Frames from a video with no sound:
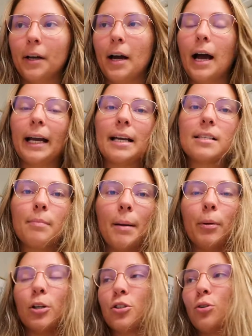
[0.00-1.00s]
I guess,
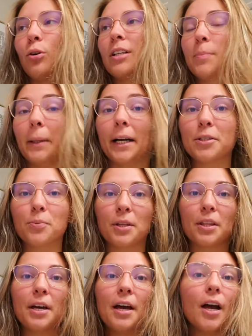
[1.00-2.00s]
my personal experience
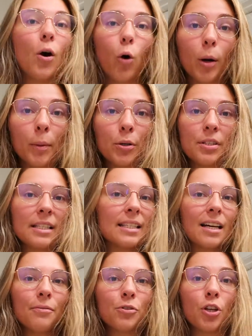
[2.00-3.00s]
with hormones and
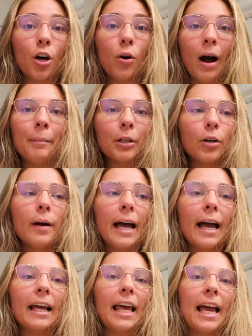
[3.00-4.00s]
stuff. So I'm gonna go
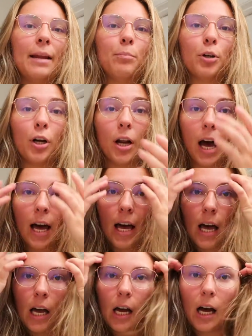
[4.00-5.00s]
ahead and put on
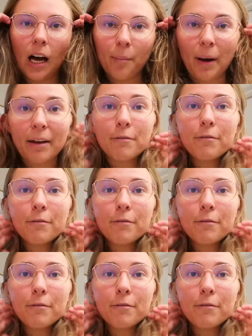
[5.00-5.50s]
my